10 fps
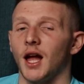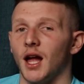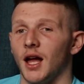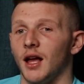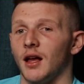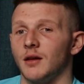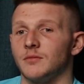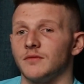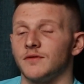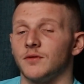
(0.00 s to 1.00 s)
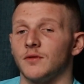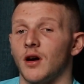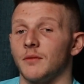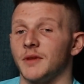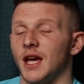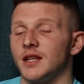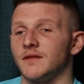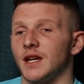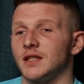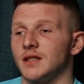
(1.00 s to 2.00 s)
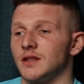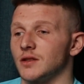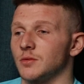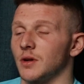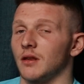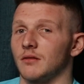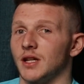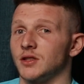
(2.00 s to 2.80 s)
from the age of 18 to 23,